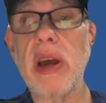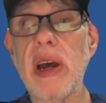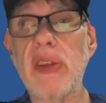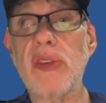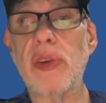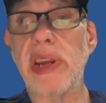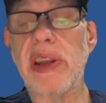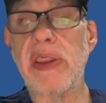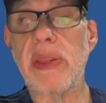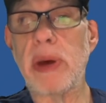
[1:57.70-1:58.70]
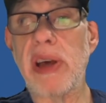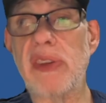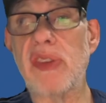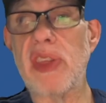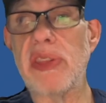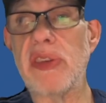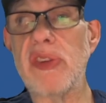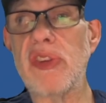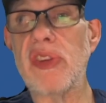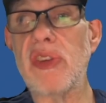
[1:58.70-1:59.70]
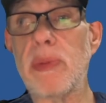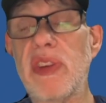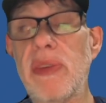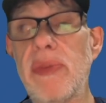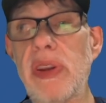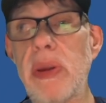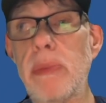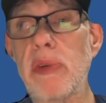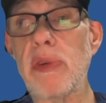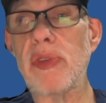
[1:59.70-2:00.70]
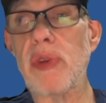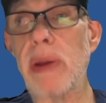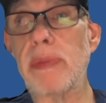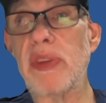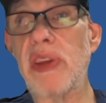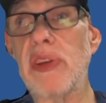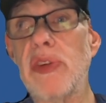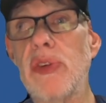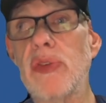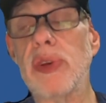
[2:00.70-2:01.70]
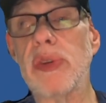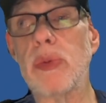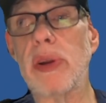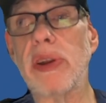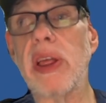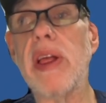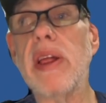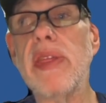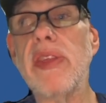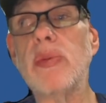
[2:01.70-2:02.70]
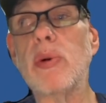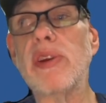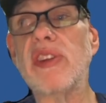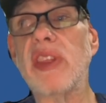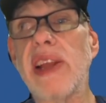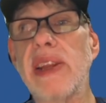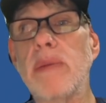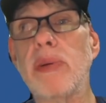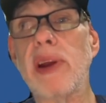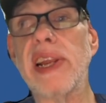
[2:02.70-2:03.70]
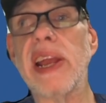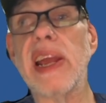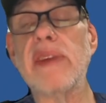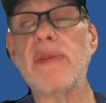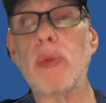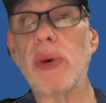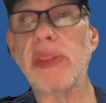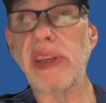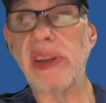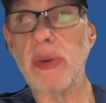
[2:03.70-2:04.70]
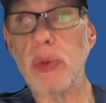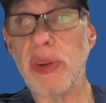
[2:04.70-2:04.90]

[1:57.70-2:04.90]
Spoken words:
straight out of the box, then there's a specific number of drops that you use for each one. This one is light and bright, and for 1 liter, which